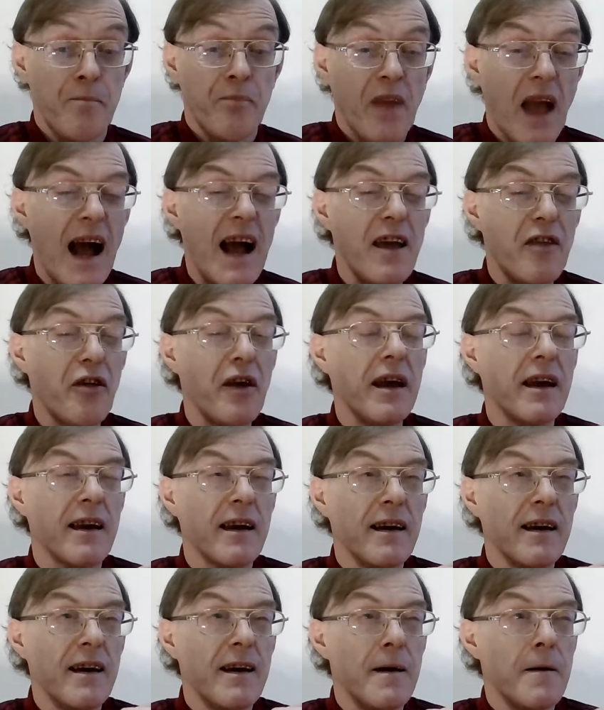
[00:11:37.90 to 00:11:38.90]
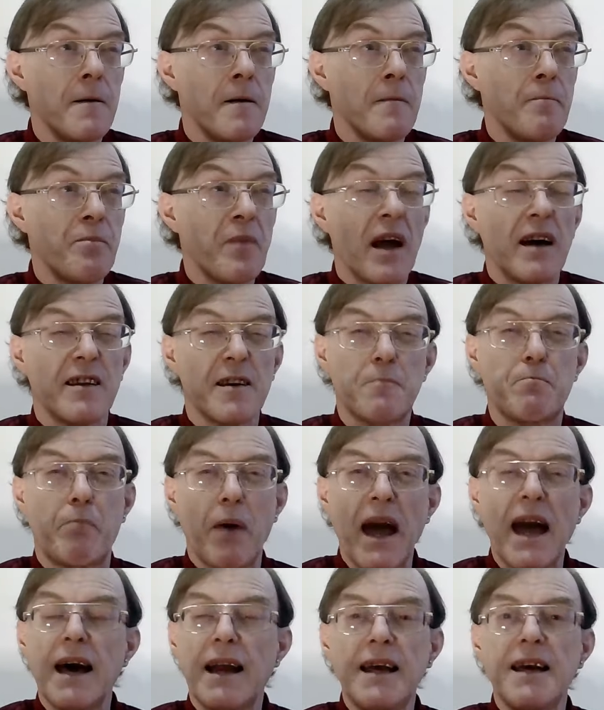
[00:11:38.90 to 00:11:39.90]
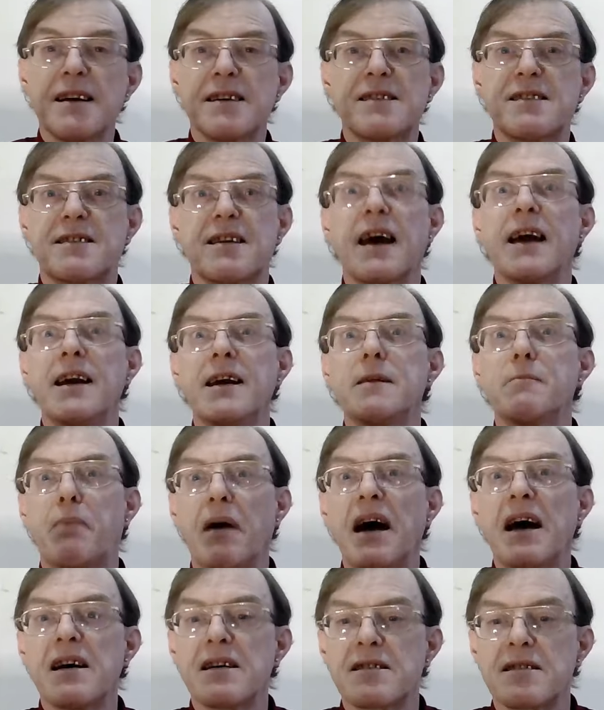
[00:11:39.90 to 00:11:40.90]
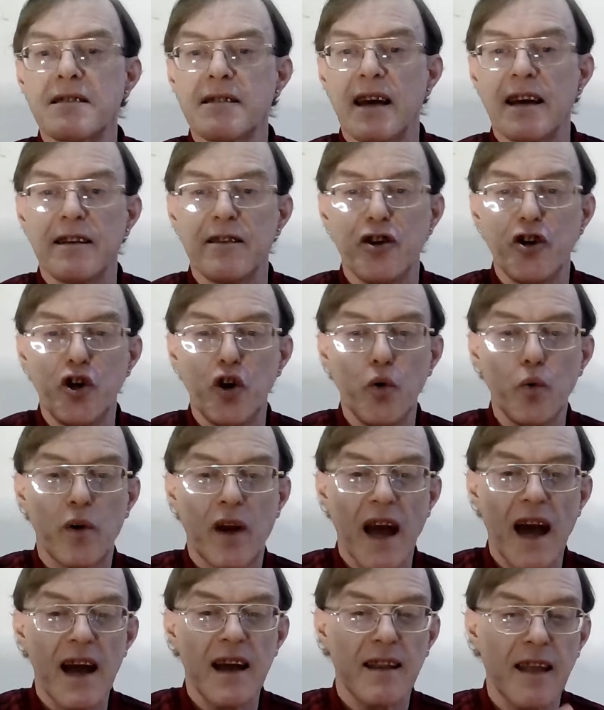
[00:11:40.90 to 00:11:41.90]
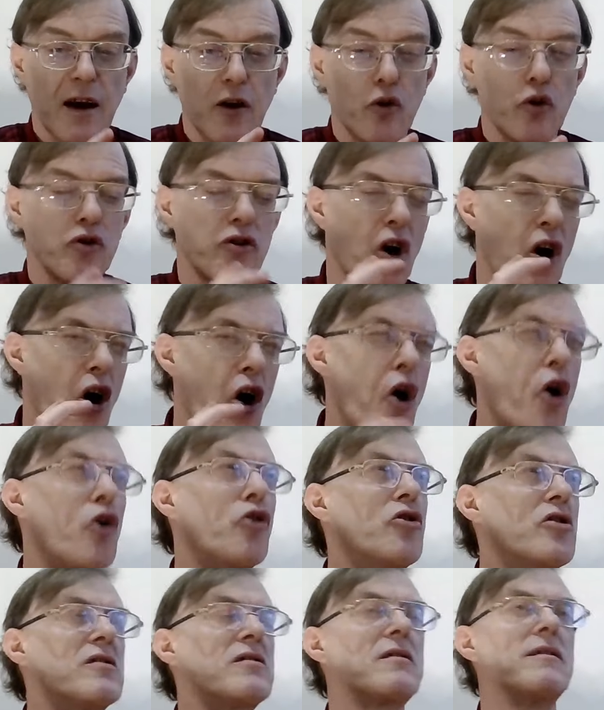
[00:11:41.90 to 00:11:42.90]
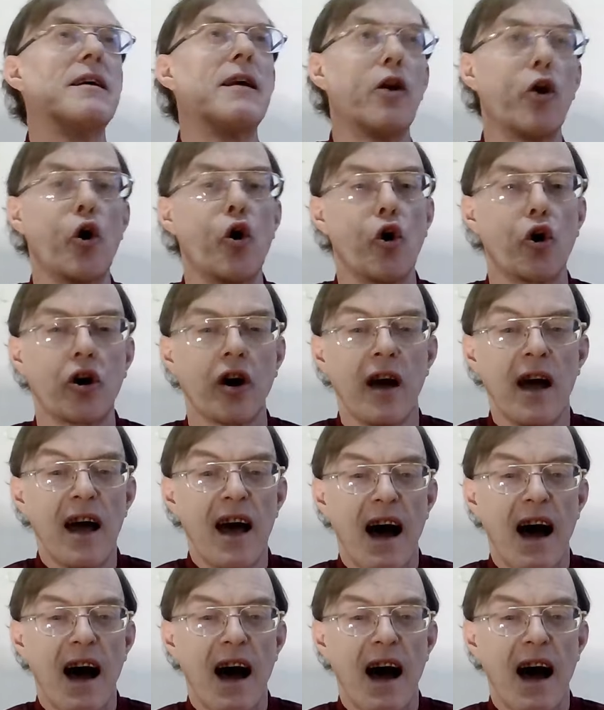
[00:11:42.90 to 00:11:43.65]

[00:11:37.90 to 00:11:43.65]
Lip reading: I think there's barely a sane person in the UK that could honestly look